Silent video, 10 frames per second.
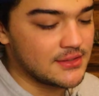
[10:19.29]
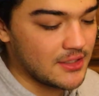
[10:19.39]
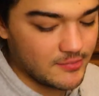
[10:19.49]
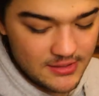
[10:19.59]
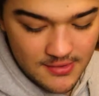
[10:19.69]

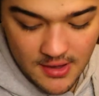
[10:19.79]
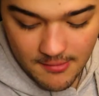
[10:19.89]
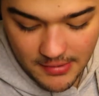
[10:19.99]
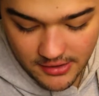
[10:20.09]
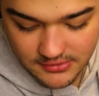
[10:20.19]
Oh man,
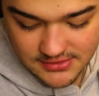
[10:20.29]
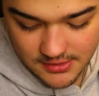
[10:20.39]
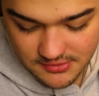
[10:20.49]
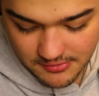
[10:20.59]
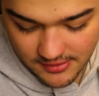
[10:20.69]
my uncle's
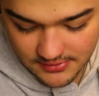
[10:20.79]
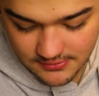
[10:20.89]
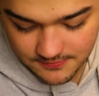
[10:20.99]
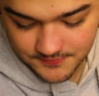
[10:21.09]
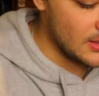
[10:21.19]
name is Bobby.
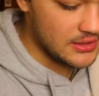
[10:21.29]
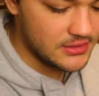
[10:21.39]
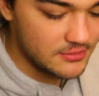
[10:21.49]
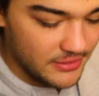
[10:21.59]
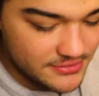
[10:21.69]

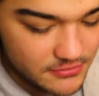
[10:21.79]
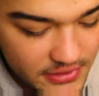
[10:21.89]
He passed